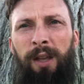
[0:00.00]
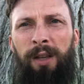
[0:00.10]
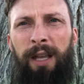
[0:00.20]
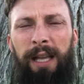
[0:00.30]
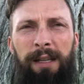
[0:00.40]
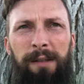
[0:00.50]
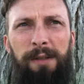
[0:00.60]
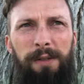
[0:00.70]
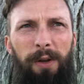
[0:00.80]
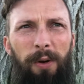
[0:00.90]
Okay,
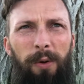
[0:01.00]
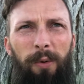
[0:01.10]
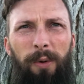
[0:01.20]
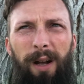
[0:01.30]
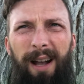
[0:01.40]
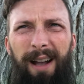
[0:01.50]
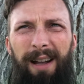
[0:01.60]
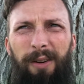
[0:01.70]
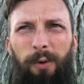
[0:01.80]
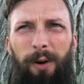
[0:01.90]
so,
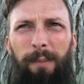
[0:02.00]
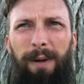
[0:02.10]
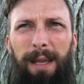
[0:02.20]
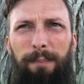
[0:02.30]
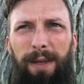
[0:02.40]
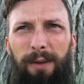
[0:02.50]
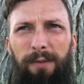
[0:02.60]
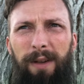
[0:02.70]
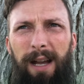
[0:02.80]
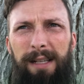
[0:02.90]
or it might be you've
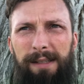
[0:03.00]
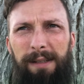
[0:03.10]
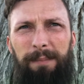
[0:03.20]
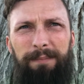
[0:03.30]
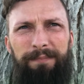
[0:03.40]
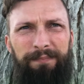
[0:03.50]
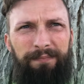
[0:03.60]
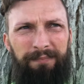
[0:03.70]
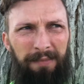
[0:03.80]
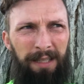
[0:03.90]
got some
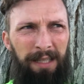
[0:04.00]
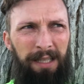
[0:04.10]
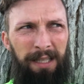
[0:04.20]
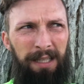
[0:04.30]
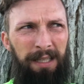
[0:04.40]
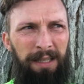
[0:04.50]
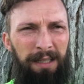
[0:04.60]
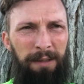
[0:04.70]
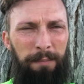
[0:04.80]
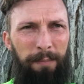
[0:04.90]

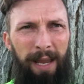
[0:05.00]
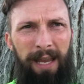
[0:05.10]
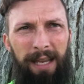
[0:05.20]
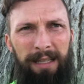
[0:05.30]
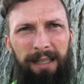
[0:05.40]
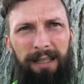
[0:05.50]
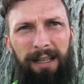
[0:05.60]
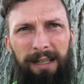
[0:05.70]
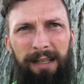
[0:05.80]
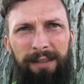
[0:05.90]
pain in
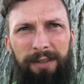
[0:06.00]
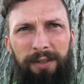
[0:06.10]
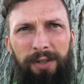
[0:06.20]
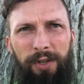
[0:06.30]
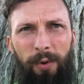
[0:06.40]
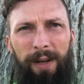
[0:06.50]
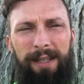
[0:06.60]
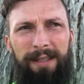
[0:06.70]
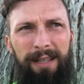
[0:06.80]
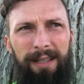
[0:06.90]
a
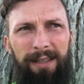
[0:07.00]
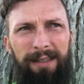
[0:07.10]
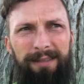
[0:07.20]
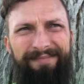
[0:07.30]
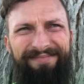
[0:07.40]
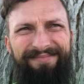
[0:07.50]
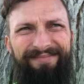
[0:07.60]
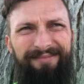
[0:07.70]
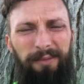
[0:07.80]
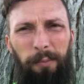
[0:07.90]
joint.
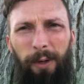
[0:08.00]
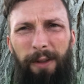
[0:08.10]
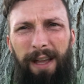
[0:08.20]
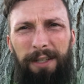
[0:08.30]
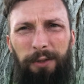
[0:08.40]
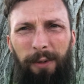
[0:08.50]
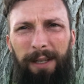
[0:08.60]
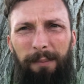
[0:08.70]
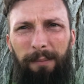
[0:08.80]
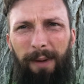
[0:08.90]
Well, that joint
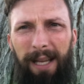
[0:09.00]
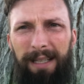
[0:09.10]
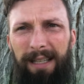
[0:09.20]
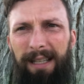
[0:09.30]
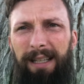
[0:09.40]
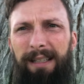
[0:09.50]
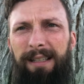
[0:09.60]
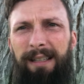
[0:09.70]
might need,